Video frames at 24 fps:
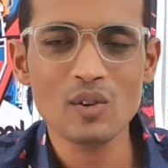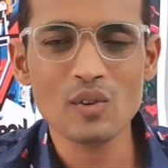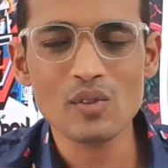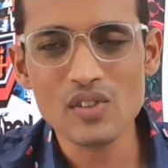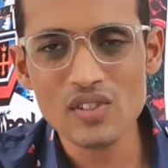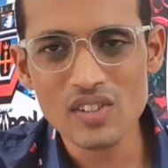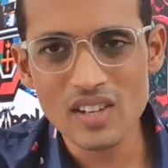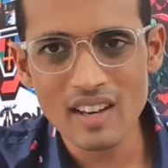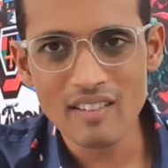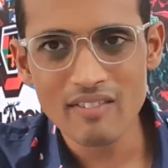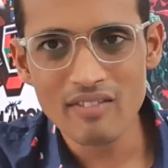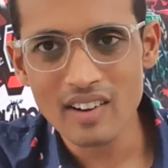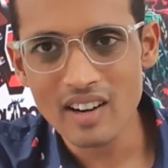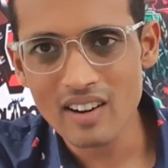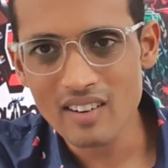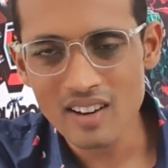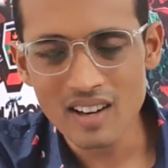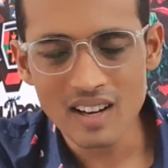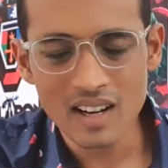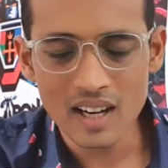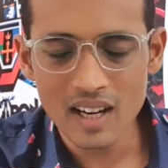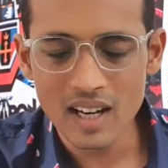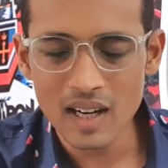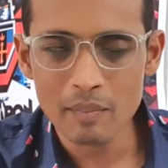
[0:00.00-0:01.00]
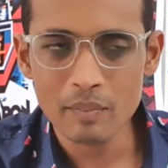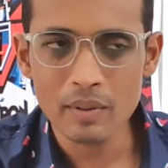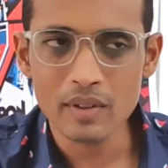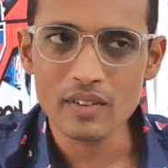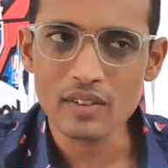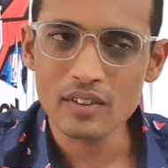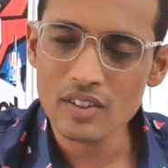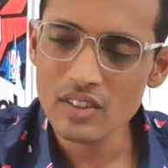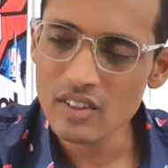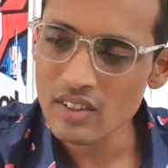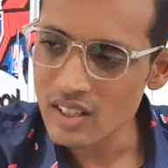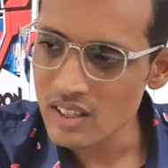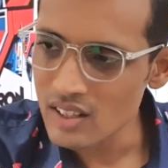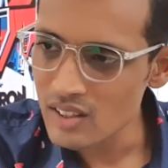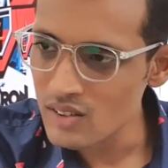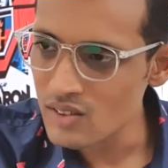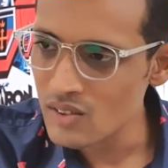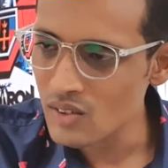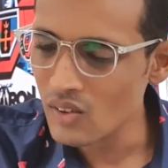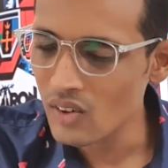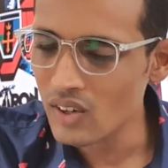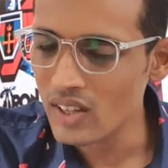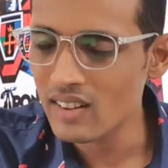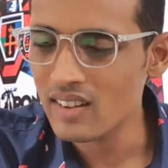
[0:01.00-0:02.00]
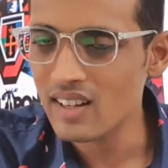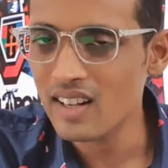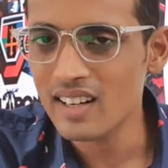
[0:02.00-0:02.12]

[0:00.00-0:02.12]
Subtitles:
safe area up in the trees or in